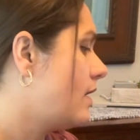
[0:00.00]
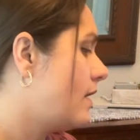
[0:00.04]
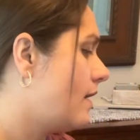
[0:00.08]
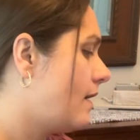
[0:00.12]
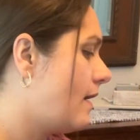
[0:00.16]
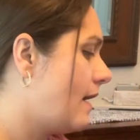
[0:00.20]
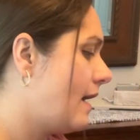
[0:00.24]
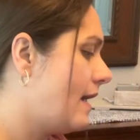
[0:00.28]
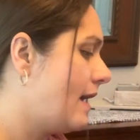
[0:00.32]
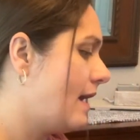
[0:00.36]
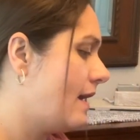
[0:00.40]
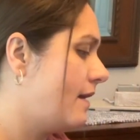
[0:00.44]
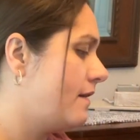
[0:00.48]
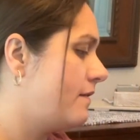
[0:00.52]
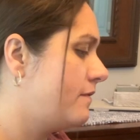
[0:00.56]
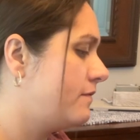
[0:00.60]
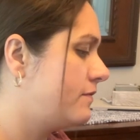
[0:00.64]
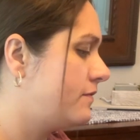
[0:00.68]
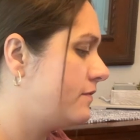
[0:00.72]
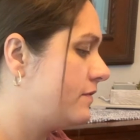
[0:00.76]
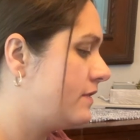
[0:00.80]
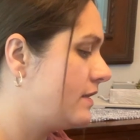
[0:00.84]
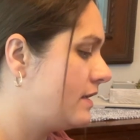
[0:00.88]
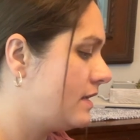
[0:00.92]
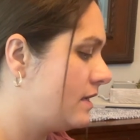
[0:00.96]
I
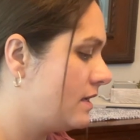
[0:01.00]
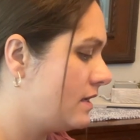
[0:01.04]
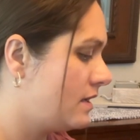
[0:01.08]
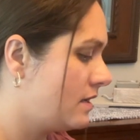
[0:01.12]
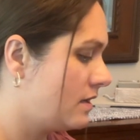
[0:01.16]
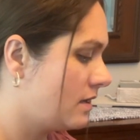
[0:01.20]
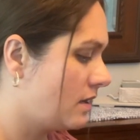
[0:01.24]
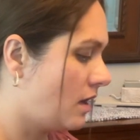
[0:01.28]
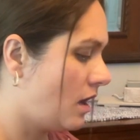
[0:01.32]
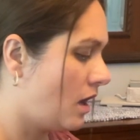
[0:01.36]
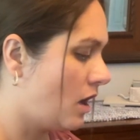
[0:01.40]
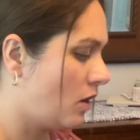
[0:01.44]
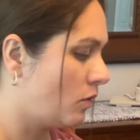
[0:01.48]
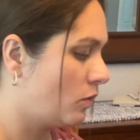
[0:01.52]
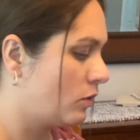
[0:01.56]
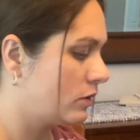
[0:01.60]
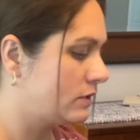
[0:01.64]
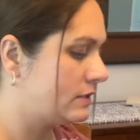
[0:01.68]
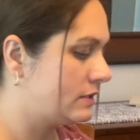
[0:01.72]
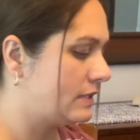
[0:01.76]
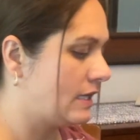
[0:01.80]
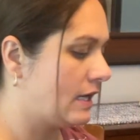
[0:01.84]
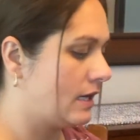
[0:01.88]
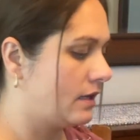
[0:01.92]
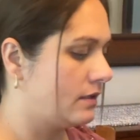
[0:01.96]
have the
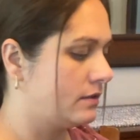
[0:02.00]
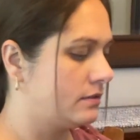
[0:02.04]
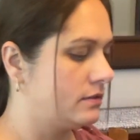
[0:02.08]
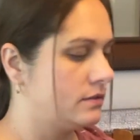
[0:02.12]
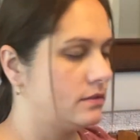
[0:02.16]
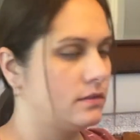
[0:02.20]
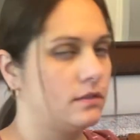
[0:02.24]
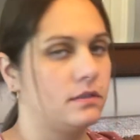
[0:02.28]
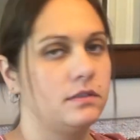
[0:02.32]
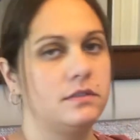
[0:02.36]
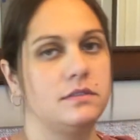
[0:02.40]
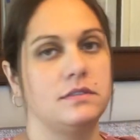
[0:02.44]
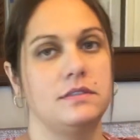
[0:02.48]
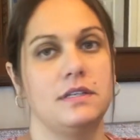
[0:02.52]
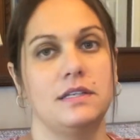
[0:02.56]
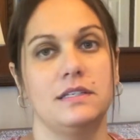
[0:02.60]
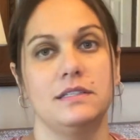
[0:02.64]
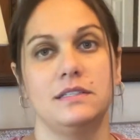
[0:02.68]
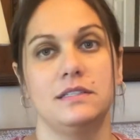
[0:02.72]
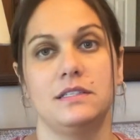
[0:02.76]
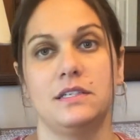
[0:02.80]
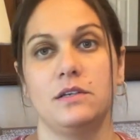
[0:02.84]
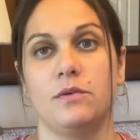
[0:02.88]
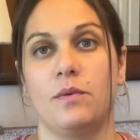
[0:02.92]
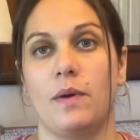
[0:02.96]
Hogwarts House
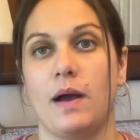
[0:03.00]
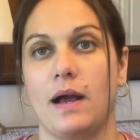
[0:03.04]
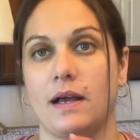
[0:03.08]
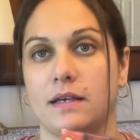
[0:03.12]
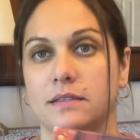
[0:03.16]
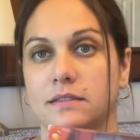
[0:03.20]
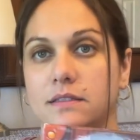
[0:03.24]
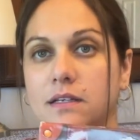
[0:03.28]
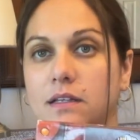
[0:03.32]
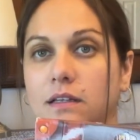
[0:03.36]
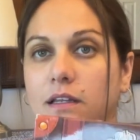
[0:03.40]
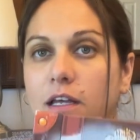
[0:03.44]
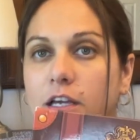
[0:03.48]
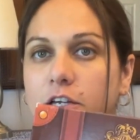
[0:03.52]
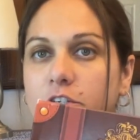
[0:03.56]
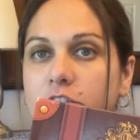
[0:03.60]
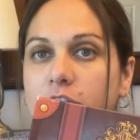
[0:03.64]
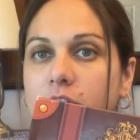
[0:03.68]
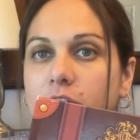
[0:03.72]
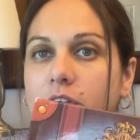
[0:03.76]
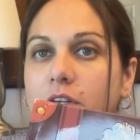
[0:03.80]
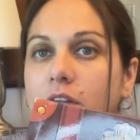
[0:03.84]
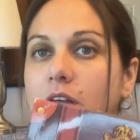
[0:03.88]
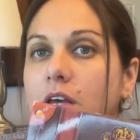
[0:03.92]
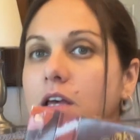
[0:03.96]
Scentsy wax
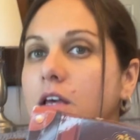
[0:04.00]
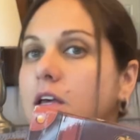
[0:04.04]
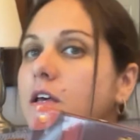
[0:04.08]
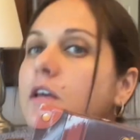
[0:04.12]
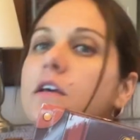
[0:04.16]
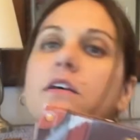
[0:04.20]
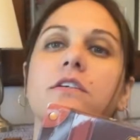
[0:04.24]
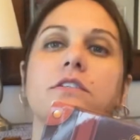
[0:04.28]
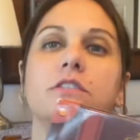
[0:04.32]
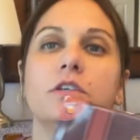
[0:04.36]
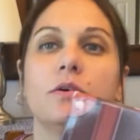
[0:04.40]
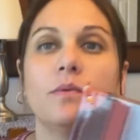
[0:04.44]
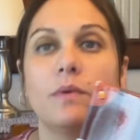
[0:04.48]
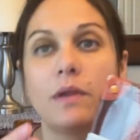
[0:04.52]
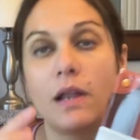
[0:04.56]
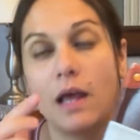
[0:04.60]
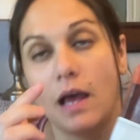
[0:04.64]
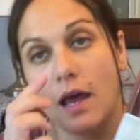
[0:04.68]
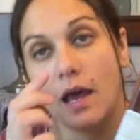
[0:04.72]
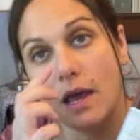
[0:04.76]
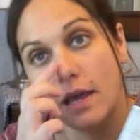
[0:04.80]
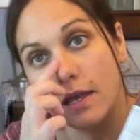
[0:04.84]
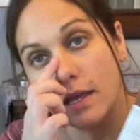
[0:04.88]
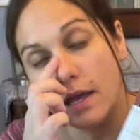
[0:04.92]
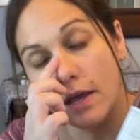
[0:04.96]
collection. So when
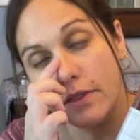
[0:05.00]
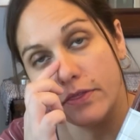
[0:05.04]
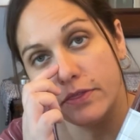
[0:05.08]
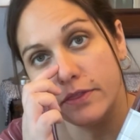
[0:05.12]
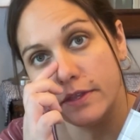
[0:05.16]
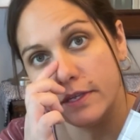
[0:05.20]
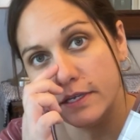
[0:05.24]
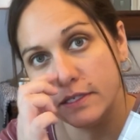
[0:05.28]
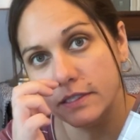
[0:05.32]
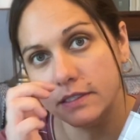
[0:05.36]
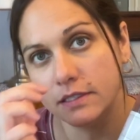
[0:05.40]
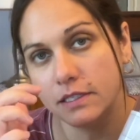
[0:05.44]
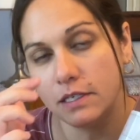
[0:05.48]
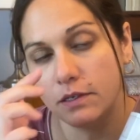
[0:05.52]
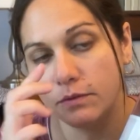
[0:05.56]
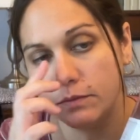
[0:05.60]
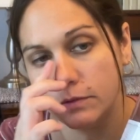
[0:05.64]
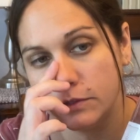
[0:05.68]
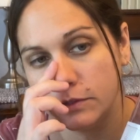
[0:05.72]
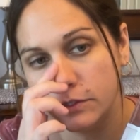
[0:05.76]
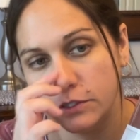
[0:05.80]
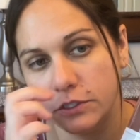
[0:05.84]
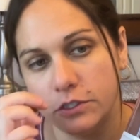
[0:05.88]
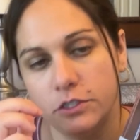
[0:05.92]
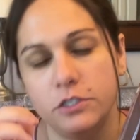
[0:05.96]
I got this, it
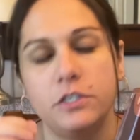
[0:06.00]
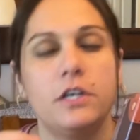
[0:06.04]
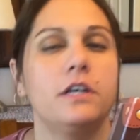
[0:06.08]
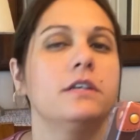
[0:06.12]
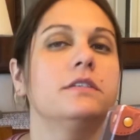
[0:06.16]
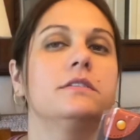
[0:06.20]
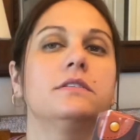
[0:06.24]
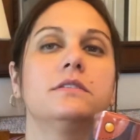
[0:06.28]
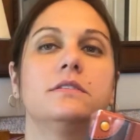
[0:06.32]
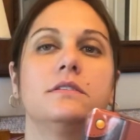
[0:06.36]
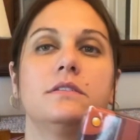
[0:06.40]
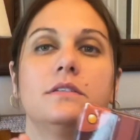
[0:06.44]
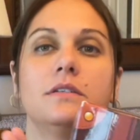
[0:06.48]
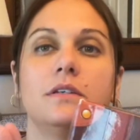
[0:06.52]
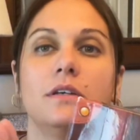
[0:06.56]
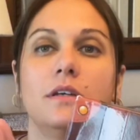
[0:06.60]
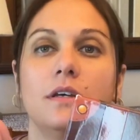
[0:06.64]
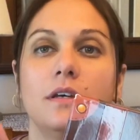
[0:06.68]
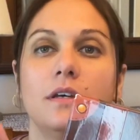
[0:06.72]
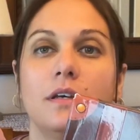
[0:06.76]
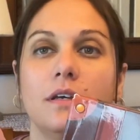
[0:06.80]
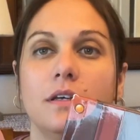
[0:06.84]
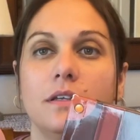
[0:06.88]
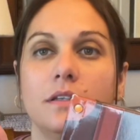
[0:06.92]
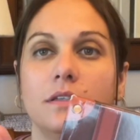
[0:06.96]
was just
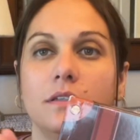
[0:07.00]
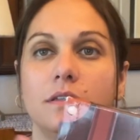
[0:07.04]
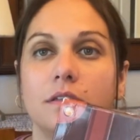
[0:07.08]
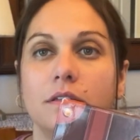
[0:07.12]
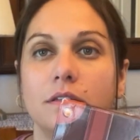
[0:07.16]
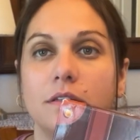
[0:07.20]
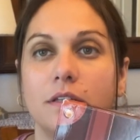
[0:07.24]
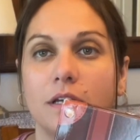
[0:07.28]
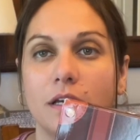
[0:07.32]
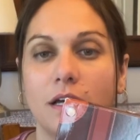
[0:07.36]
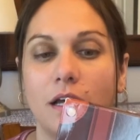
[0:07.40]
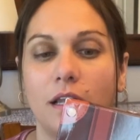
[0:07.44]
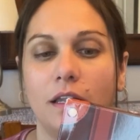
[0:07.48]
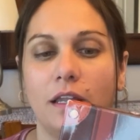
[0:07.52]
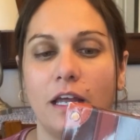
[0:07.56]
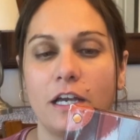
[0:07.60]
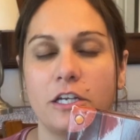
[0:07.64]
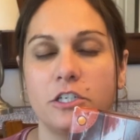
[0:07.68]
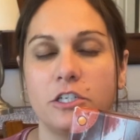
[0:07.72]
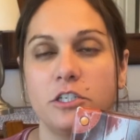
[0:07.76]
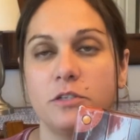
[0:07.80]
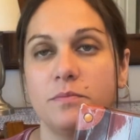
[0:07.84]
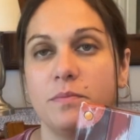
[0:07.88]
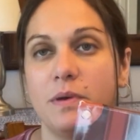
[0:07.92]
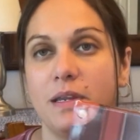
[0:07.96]
the
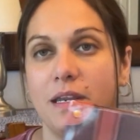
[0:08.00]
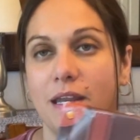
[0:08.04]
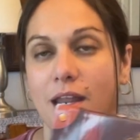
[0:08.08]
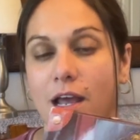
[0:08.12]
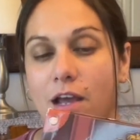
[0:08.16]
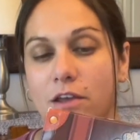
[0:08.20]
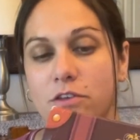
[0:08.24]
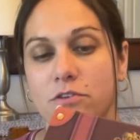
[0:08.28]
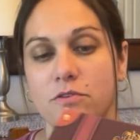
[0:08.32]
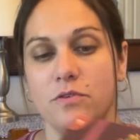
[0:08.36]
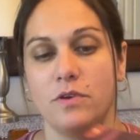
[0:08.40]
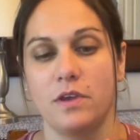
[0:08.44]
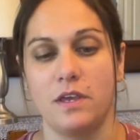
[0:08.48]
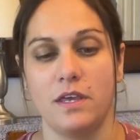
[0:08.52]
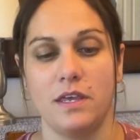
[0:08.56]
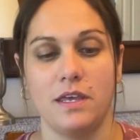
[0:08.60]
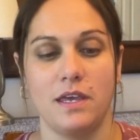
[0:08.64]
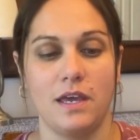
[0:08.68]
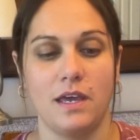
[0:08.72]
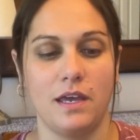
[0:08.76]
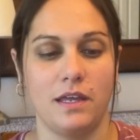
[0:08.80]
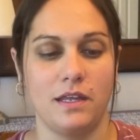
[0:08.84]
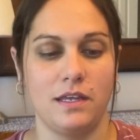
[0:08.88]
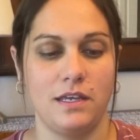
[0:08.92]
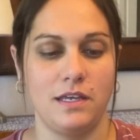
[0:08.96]
collection, but now you can
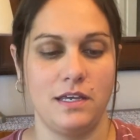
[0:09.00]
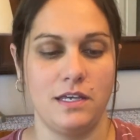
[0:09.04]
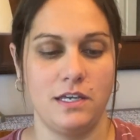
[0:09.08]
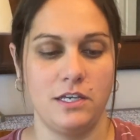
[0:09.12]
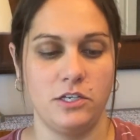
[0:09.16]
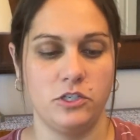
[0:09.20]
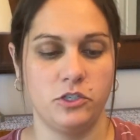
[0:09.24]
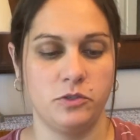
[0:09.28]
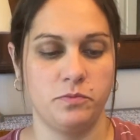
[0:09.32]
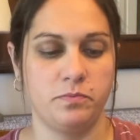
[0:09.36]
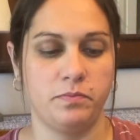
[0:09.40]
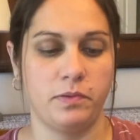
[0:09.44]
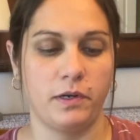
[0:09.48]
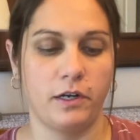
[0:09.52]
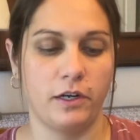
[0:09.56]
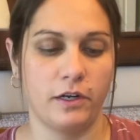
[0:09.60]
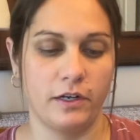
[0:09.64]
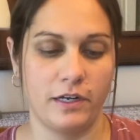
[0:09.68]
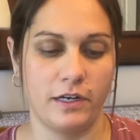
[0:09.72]
get each bar